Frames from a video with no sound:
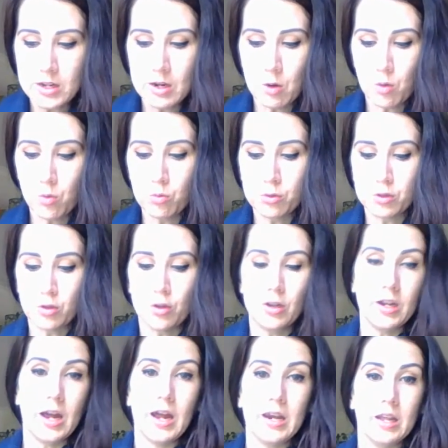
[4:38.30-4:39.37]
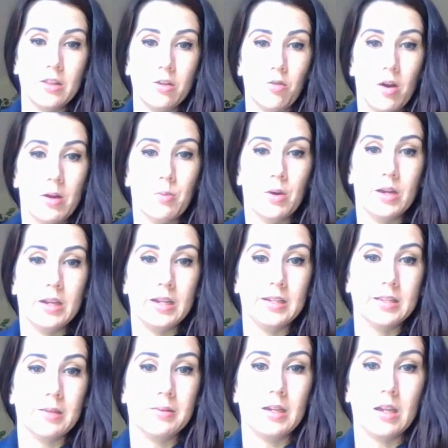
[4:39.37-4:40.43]
Also, another great one is
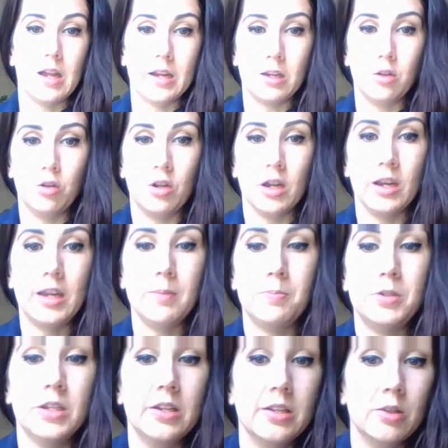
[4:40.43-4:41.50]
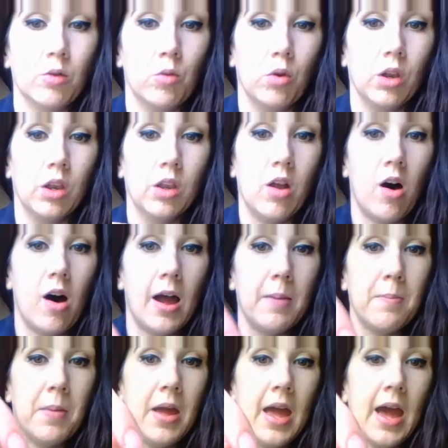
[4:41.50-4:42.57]
something like eucalyptus or
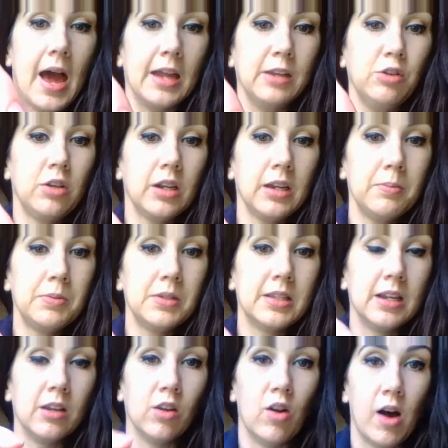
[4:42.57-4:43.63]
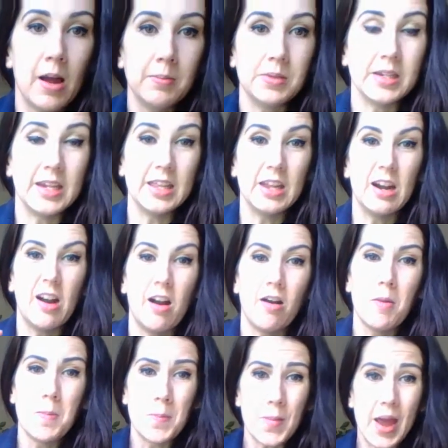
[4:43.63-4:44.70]
lime. And eucalyptus and lime together are
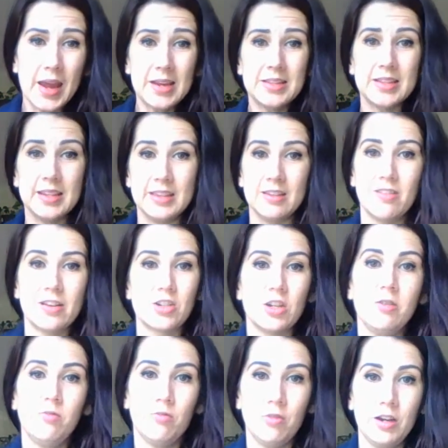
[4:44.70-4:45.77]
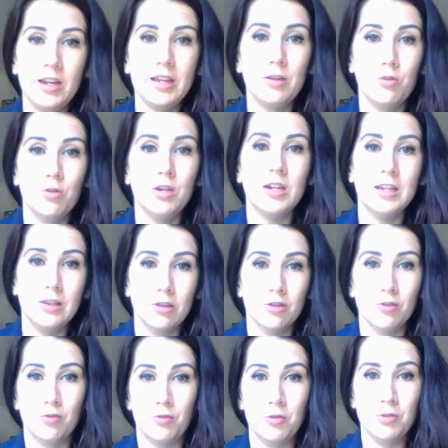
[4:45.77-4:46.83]
amazing. They're actually really good in the
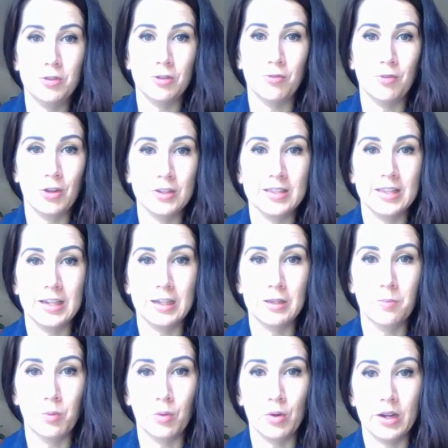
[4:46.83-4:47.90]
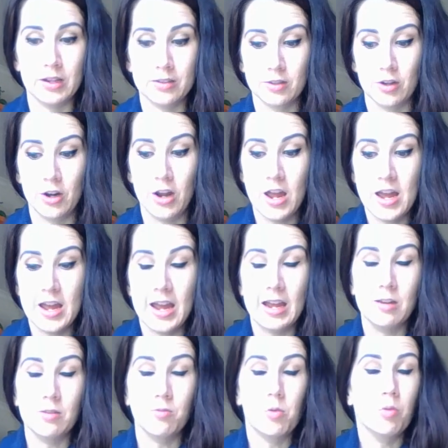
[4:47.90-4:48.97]
diffuser first thing in the morning. So
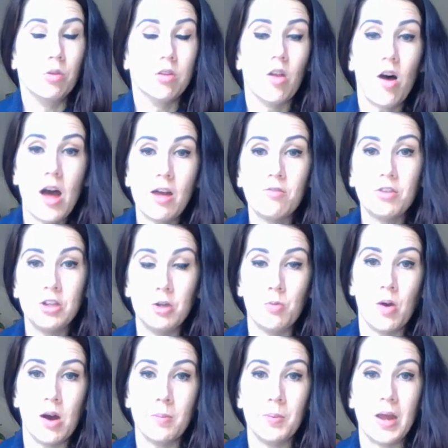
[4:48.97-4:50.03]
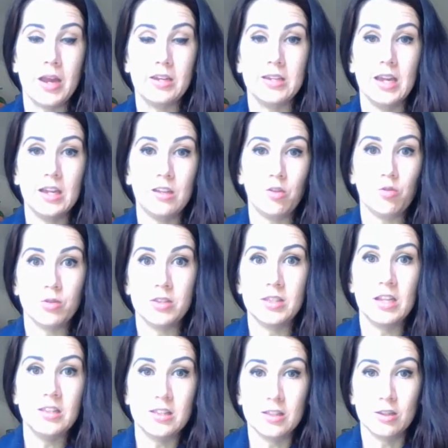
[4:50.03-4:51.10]
it will liven you up and get your
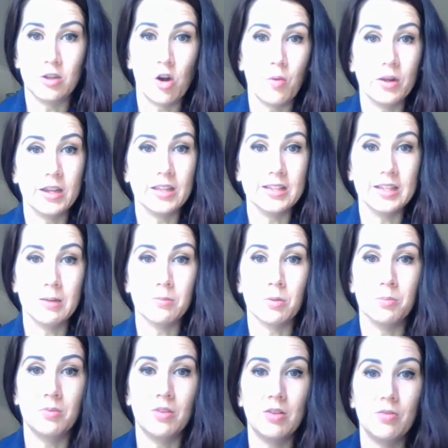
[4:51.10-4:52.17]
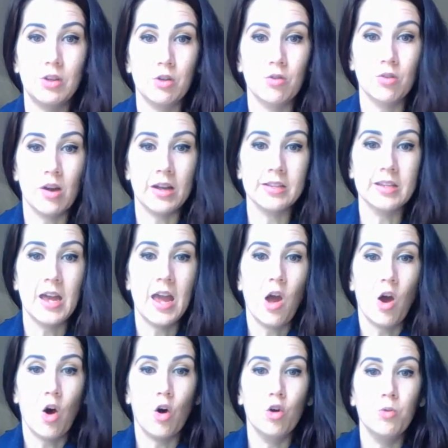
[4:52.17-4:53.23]
senses going at the same time, giving you a nice
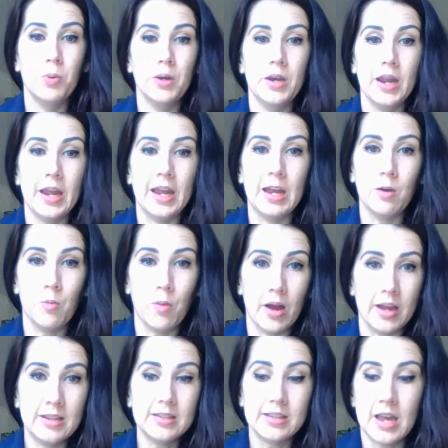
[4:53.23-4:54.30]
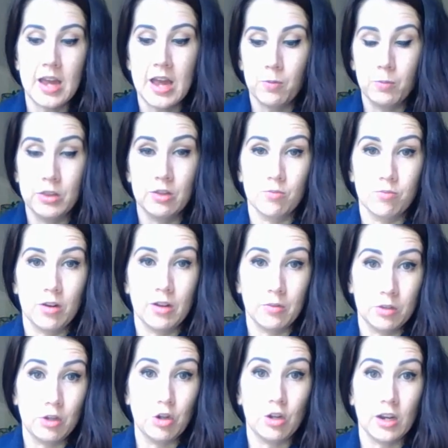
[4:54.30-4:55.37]
open airways with the
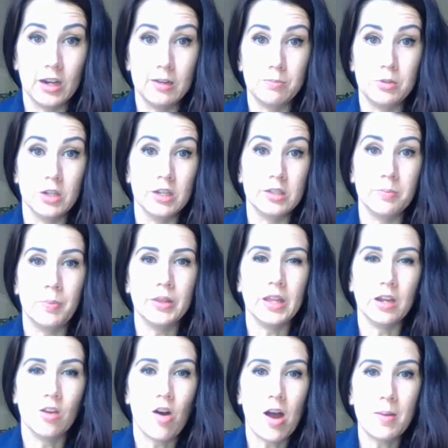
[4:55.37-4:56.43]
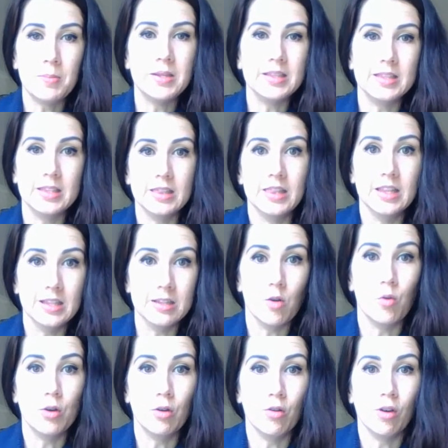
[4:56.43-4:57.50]
eucalyptus. But the lime is the
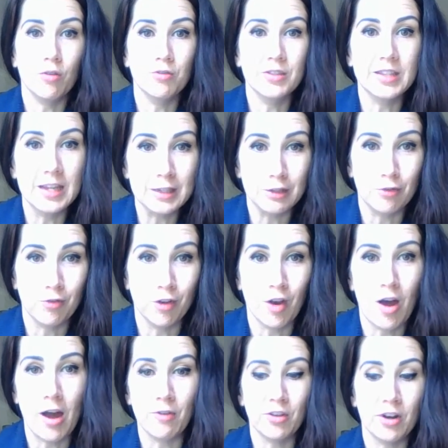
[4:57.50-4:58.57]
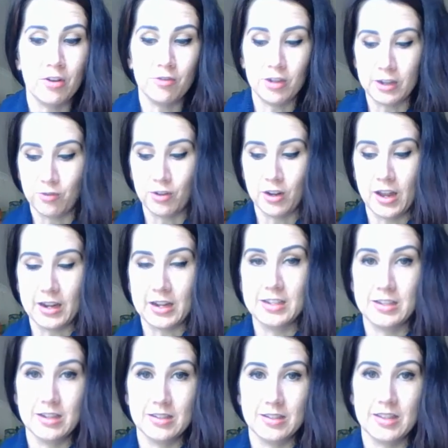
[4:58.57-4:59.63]
oil of zest for life, and I really feel like it
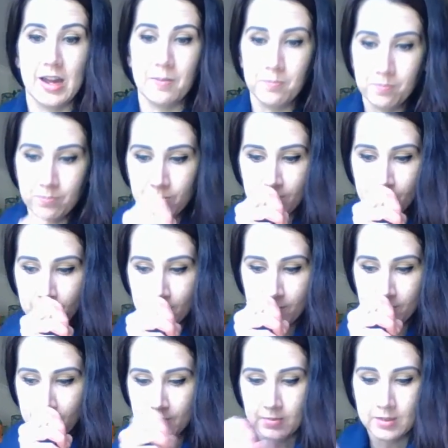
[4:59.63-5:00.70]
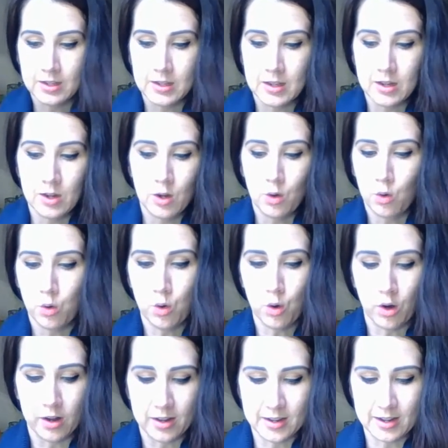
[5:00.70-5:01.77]
does that.
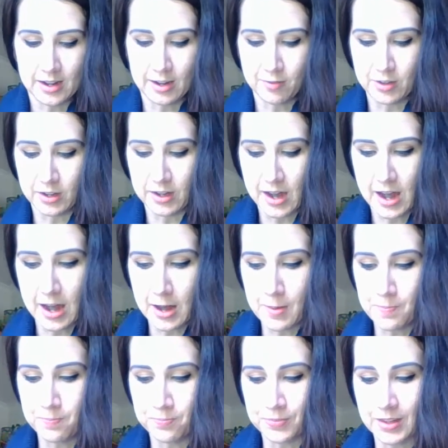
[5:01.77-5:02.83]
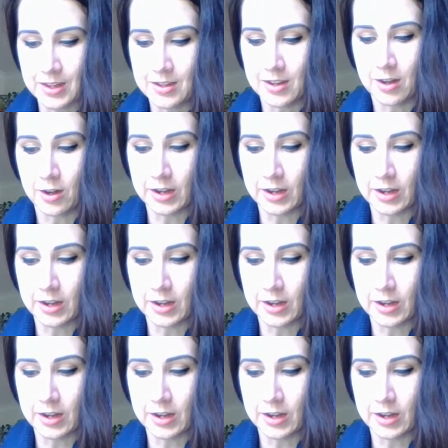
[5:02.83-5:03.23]
I love it.